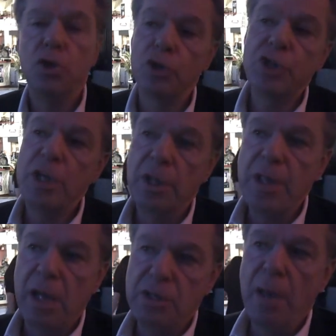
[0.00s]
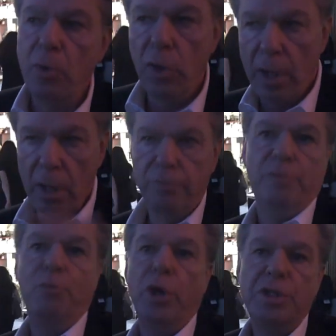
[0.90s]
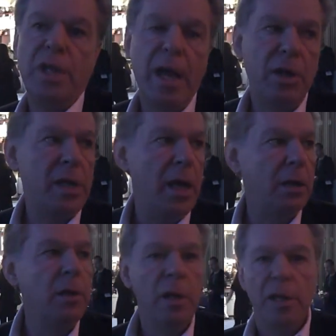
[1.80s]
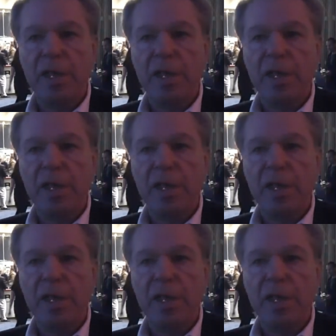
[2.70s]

You'll see in that demo, and I'll point it out again,